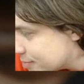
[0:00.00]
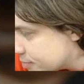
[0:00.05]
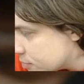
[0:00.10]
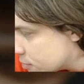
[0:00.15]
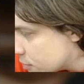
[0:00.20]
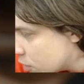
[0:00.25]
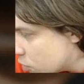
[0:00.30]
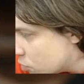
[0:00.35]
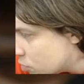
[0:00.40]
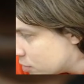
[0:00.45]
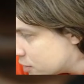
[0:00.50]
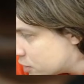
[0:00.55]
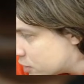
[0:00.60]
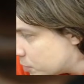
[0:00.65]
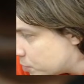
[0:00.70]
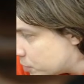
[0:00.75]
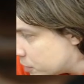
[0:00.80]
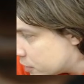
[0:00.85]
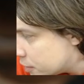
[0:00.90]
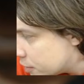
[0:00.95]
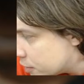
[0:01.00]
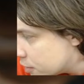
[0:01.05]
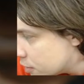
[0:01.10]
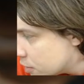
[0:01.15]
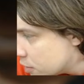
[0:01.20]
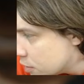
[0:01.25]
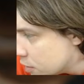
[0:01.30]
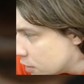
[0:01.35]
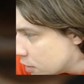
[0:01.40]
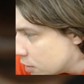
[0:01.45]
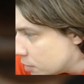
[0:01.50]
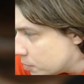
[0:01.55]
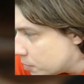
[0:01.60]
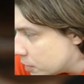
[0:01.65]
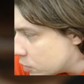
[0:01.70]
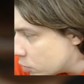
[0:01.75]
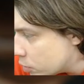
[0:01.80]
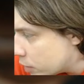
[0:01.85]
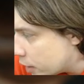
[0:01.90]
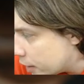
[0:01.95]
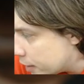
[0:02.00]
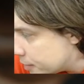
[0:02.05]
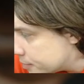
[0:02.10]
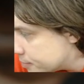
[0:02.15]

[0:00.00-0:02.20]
it's a pity. But okay.